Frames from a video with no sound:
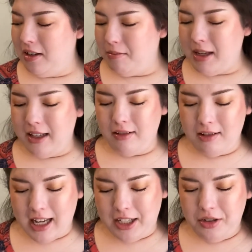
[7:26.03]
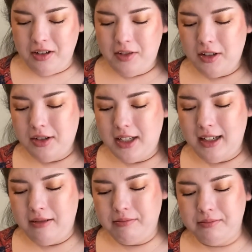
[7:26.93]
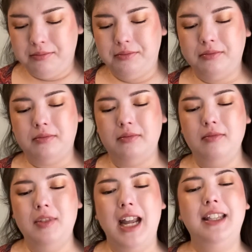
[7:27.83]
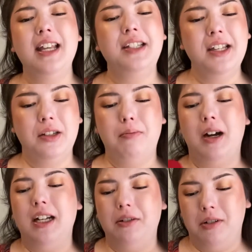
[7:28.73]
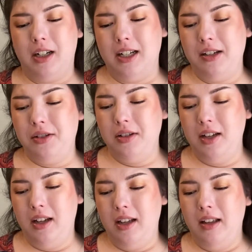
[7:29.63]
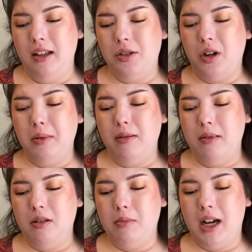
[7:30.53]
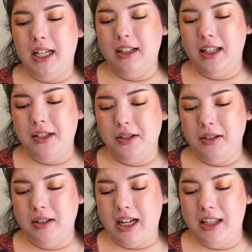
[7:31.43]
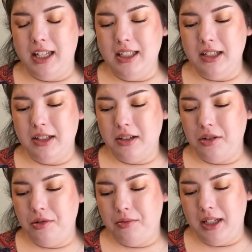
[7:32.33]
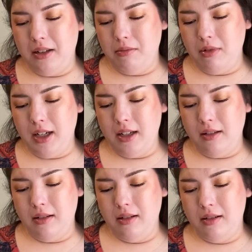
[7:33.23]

but glad to have used it. And this is a body wash, Strawberry Milk Body Cleanser. I think this is a Korean brand.